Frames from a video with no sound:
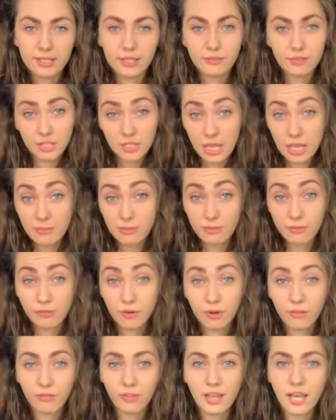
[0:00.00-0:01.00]
every day
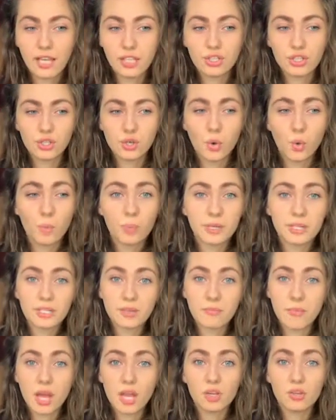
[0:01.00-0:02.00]
before flight you open the
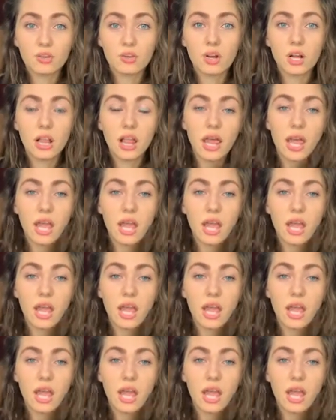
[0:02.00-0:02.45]
manual,